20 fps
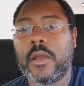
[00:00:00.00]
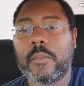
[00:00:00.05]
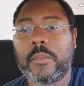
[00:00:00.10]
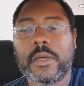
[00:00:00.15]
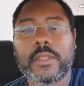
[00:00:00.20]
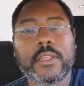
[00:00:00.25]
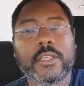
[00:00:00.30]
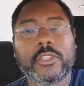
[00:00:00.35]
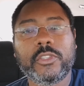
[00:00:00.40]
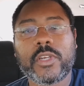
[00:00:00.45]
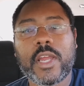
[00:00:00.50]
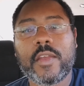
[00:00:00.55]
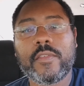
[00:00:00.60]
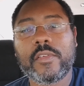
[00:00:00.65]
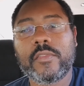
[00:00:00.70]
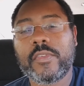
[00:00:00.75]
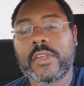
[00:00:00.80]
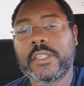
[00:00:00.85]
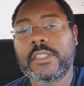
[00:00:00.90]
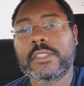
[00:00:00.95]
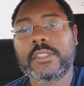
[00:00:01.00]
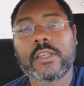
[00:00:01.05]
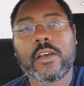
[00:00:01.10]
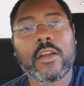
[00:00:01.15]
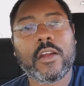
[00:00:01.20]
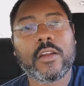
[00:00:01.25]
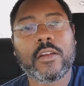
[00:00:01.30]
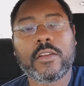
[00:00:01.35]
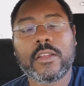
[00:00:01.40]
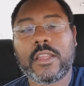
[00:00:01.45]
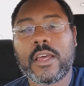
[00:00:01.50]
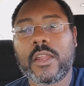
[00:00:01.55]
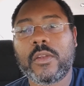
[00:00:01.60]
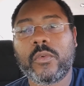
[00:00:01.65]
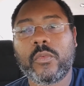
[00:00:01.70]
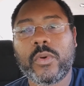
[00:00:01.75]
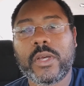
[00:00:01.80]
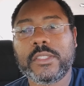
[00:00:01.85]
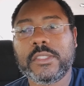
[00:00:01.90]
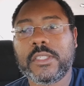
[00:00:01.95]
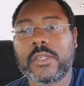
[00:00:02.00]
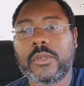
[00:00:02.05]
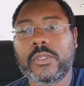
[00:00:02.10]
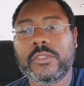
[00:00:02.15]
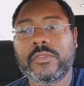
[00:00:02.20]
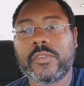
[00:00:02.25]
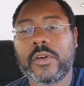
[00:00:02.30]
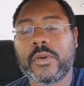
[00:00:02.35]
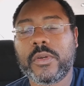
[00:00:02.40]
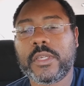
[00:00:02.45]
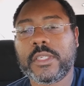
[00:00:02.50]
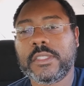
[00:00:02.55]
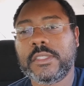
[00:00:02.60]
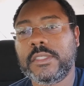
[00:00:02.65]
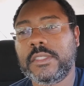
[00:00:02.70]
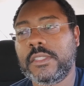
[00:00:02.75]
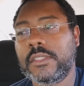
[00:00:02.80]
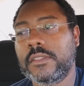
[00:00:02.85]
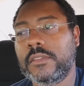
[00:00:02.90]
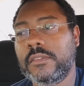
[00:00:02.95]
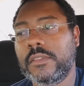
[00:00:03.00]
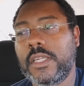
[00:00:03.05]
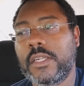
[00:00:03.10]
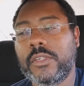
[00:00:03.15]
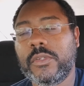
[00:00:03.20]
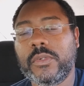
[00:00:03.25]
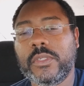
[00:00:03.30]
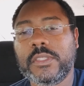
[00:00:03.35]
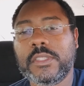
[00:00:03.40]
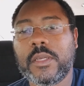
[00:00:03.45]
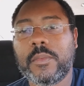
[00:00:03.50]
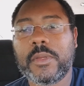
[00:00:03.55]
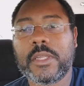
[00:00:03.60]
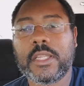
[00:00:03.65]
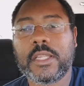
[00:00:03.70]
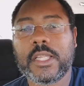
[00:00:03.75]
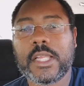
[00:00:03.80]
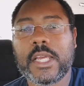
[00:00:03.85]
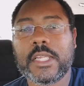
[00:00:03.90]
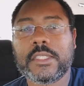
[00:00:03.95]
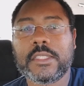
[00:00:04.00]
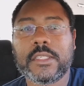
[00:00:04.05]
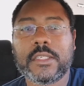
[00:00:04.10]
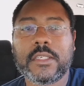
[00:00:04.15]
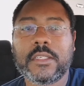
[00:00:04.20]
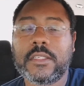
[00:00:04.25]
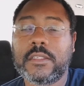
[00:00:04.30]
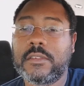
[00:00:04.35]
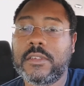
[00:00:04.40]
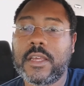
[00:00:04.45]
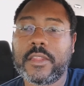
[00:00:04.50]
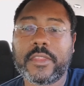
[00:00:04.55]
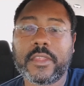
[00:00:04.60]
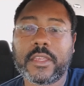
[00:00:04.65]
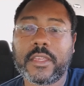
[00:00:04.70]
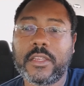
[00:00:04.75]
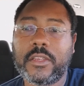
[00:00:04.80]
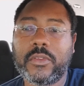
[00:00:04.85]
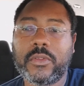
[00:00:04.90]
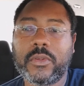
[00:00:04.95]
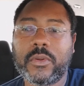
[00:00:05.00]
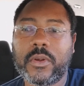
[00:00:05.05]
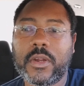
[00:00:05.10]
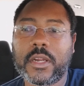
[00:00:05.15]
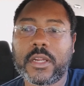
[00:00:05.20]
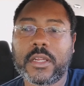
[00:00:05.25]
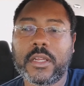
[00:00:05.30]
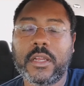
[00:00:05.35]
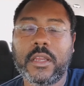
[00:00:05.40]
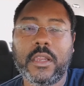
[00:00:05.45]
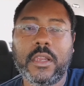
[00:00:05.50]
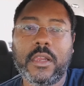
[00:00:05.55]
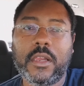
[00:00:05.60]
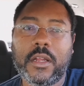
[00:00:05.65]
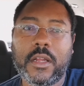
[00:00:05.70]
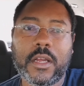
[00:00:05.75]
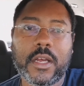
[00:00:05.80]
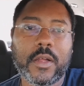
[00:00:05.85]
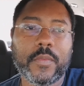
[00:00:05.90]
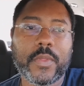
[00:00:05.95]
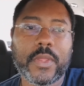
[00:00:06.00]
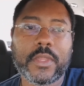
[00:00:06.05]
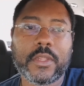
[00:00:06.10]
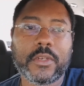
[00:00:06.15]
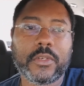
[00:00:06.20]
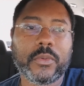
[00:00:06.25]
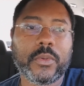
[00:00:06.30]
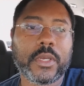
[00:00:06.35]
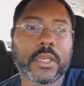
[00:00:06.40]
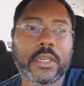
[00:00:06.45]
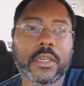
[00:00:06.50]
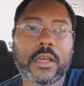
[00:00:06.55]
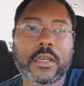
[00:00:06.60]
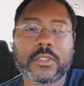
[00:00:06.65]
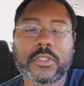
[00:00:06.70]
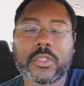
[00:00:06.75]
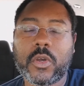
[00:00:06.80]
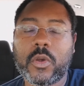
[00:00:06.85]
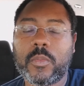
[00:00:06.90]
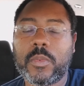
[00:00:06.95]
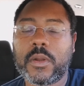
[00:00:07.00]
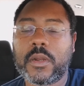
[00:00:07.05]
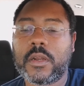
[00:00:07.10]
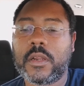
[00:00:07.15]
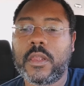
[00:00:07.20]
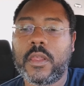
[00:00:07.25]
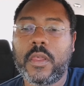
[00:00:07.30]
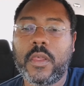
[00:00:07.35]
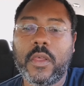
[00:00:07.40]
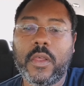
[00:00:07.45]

But their drive events are a lot of West Coast focused. They're doing some in Atlanta, nothing in New York that they're doing in October.